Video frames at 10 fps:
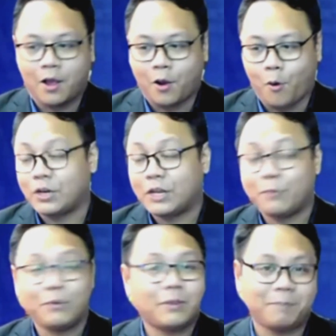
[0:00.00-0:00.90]
Only
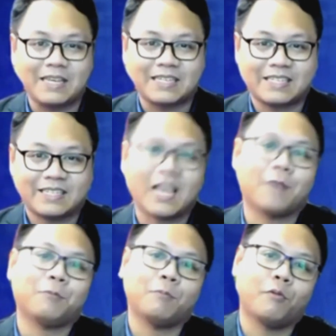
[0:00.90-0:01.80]
with peace can we
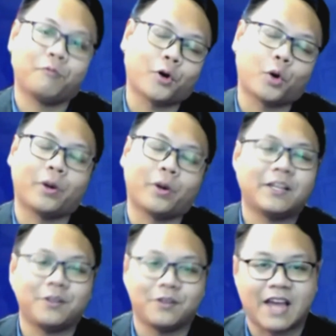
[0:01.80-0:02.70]
move forward and
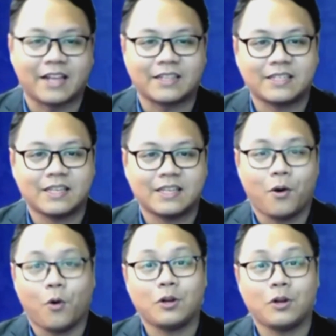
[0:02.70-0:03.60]
unite.
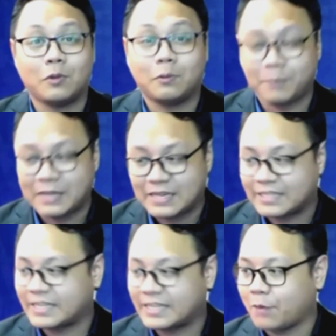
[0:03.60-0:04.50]
Only with peace
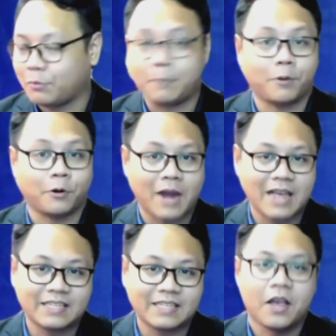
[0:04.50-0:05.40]
can we
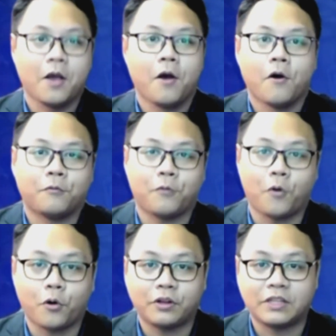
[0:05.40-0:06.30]
progress
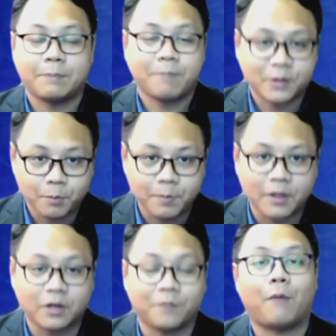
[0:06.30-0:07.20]
for the betterment
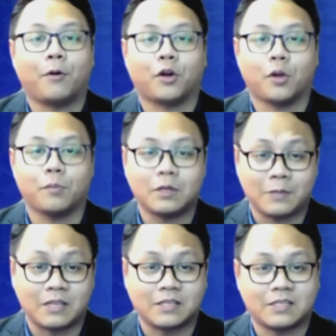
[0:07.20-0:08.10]
of our
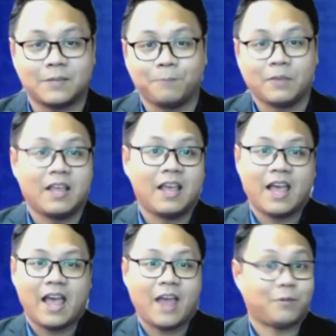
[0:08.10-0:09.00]
communities.
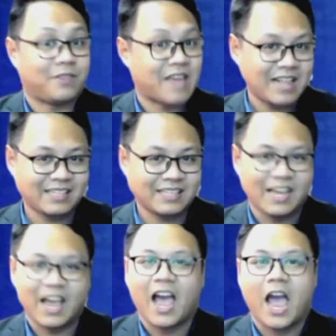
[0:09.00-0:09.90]
And with that,
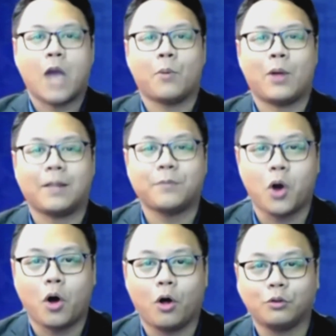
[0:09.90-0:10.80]
I welcome you
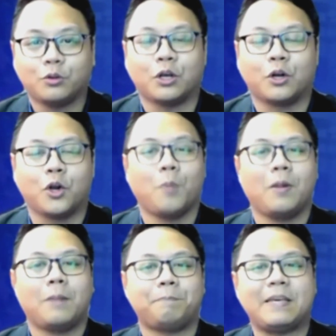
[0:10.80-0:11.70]
all to the
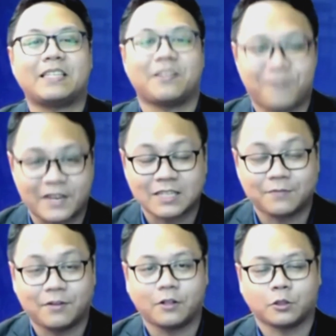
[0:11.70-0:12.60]
Global Peace
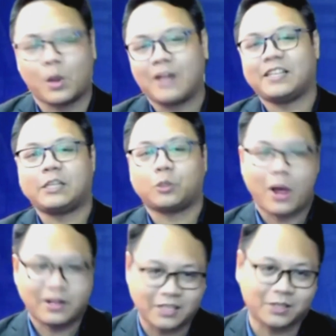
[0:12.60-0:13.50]
Festival
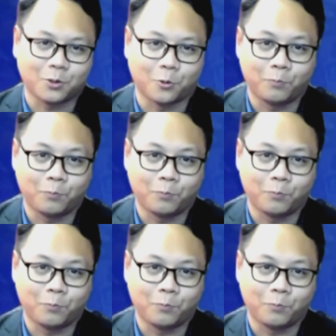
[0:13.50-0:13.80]
2022.